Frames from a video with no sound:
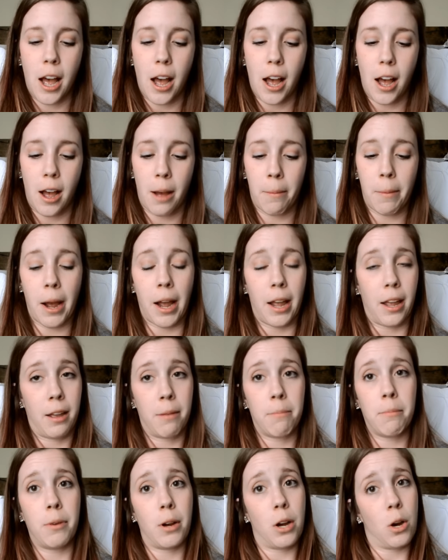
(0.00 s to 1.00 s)
Um, I
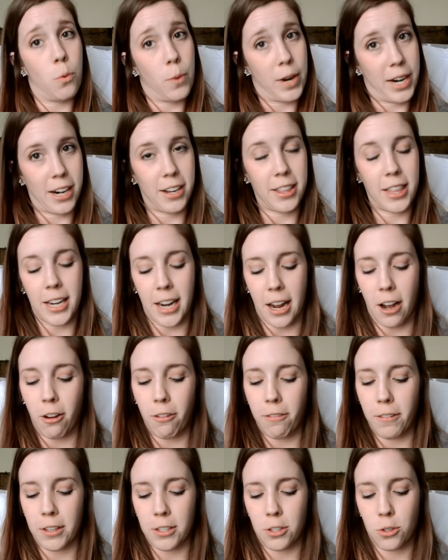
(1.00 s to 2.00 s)
am aware that e
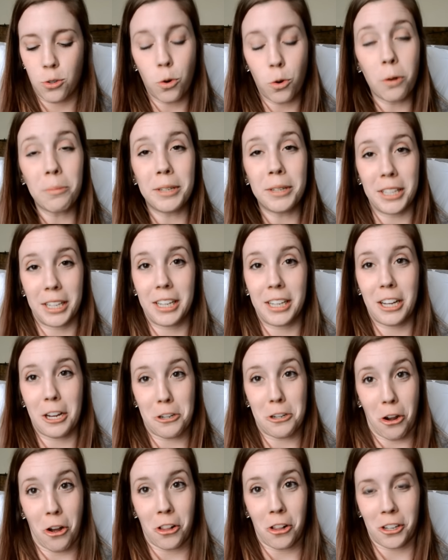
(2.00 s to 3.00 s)
l f is normally a
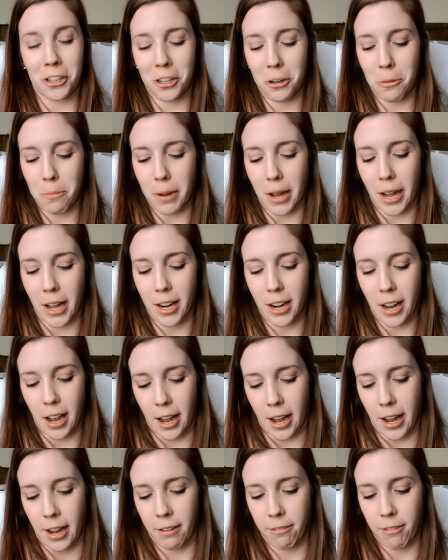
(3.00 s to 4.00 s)
dollar, but
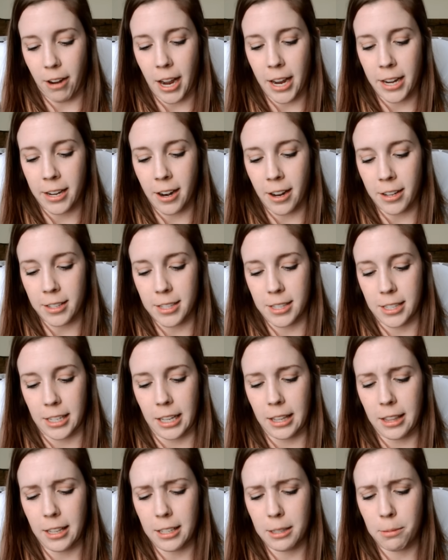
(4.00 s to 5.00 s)
uh, I had not
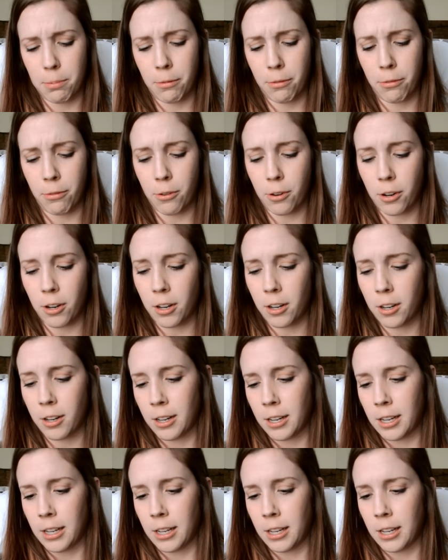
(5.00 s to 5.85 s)
seen this before.